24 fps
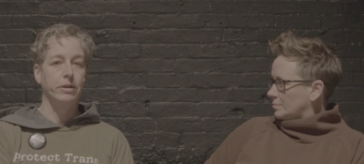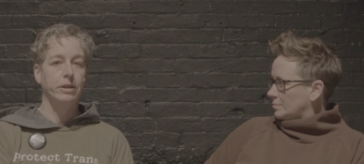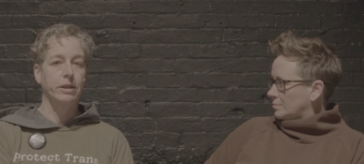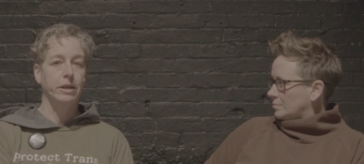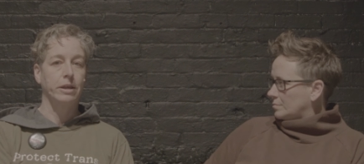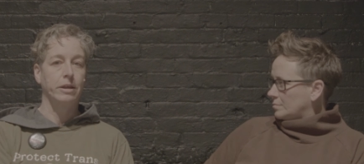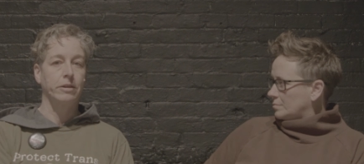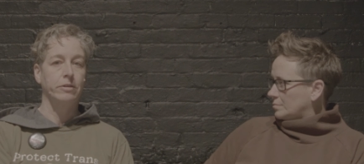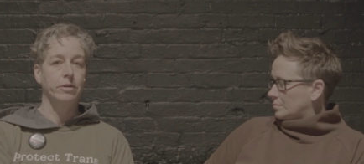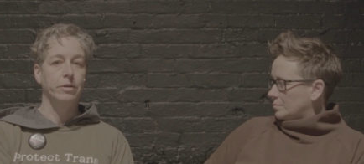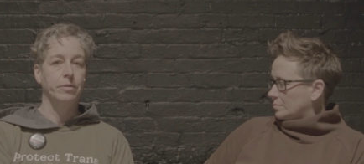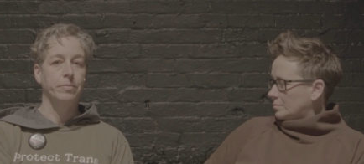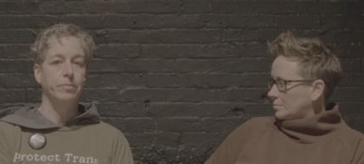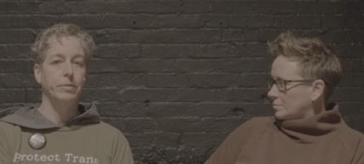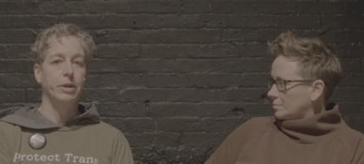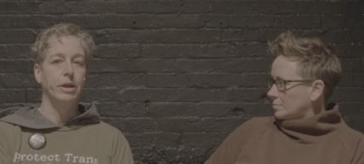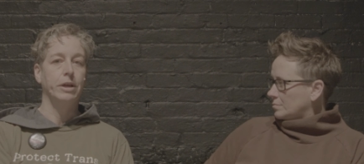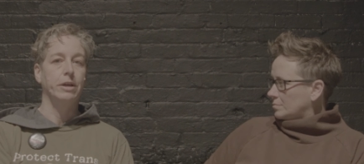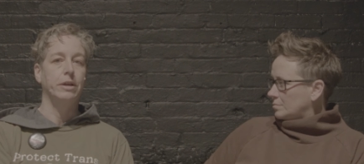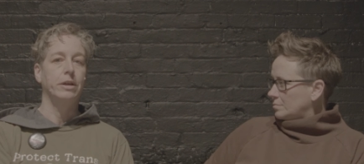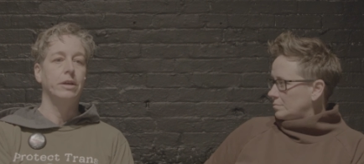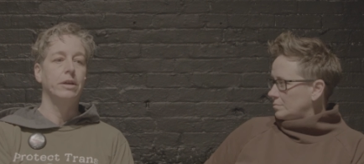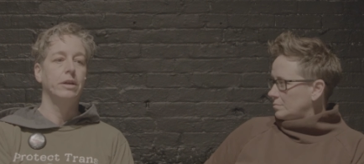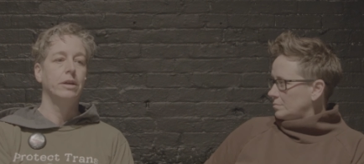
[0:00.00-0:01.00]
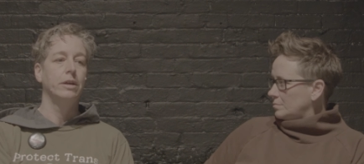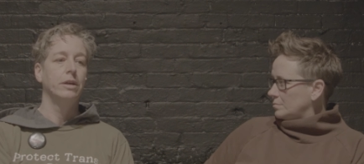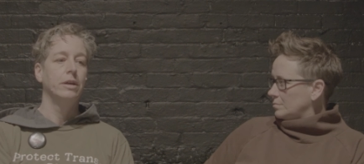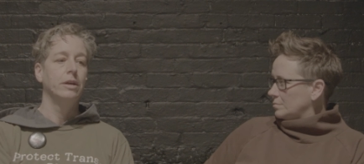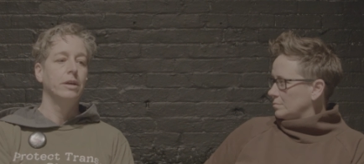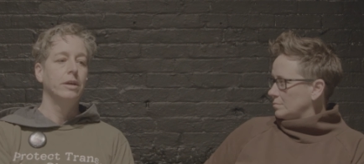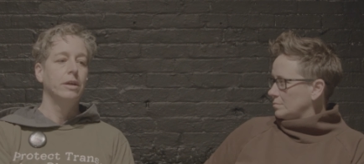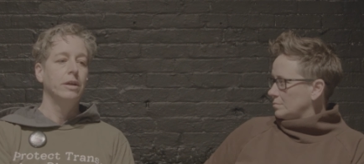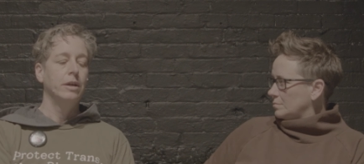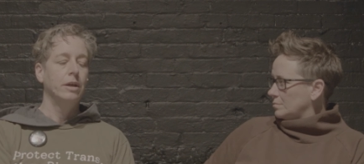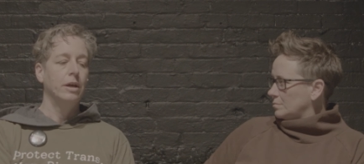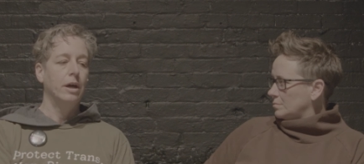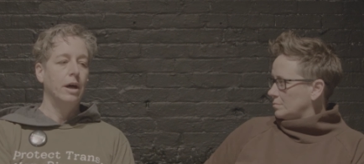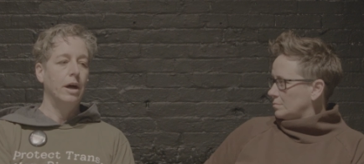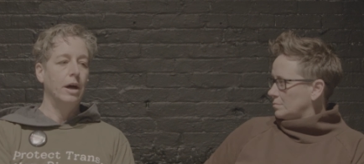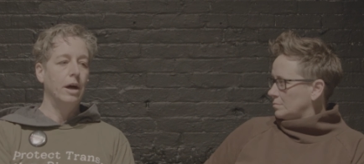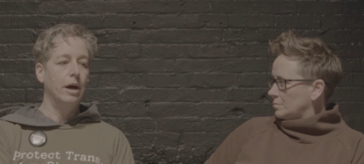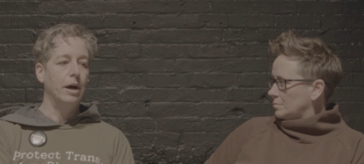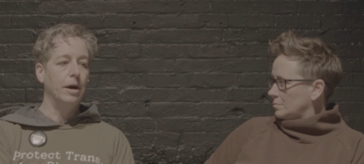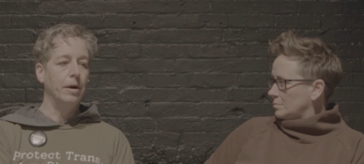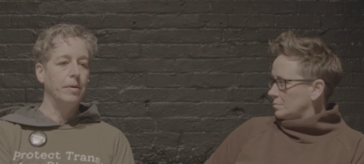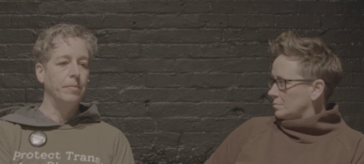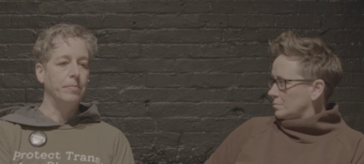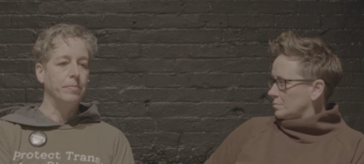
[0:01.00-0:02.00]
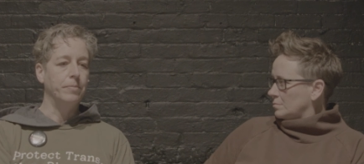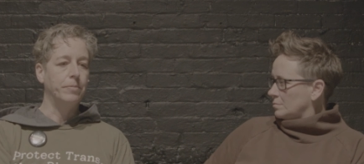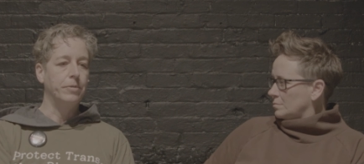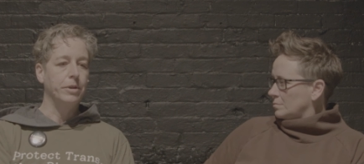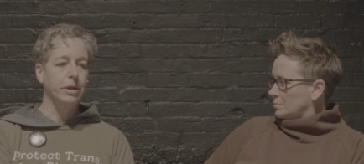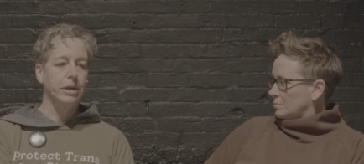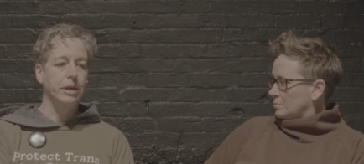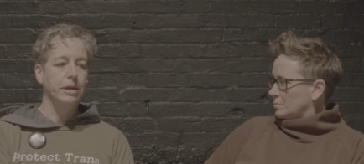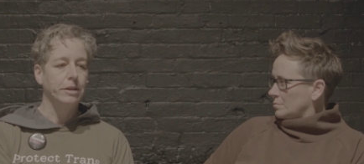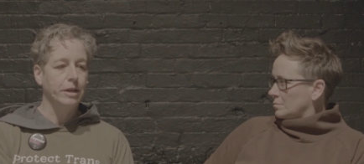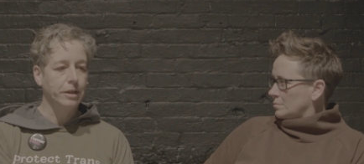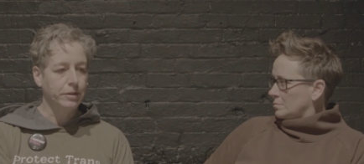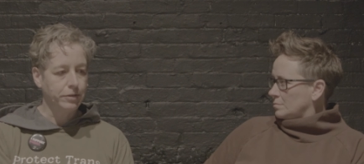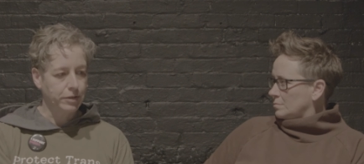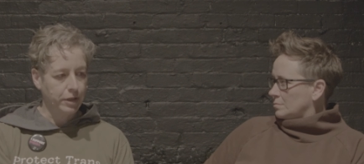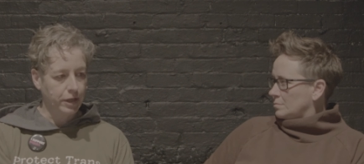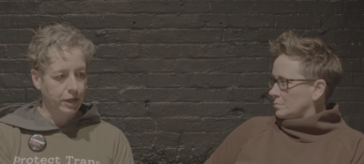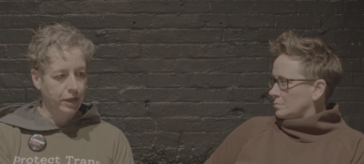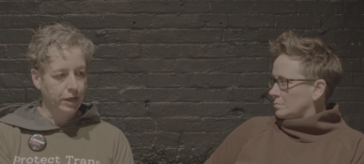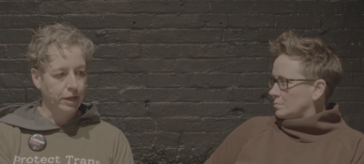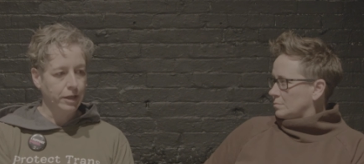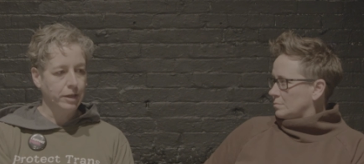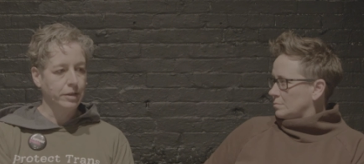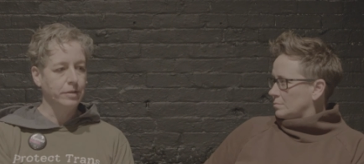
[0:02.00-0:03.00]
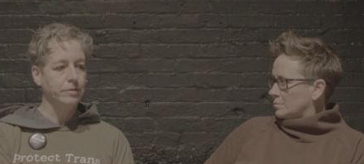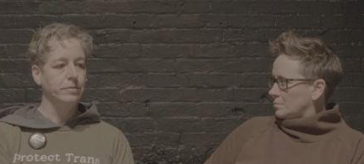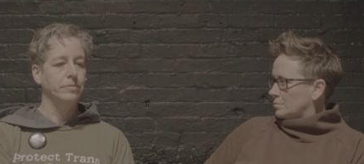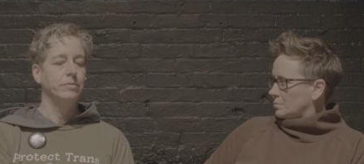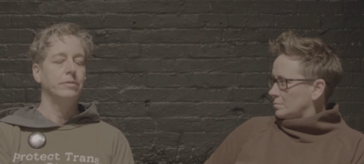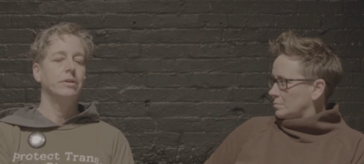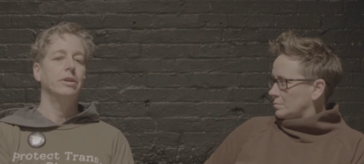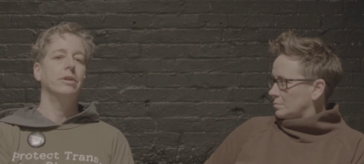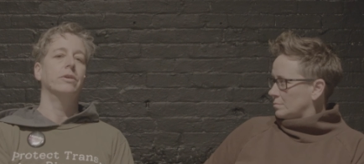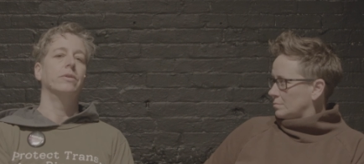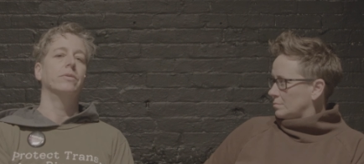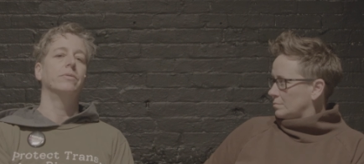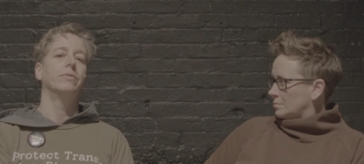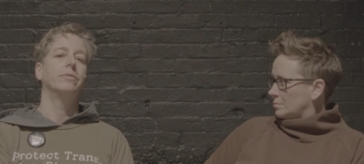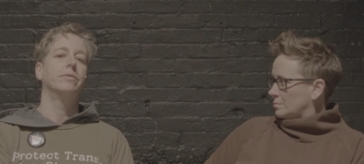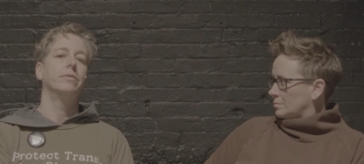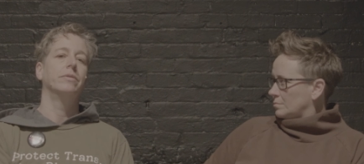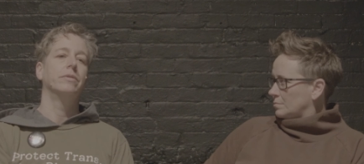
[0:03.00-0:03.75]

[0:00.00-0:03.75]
Speaker 1: system, like um, thinking that they, you know,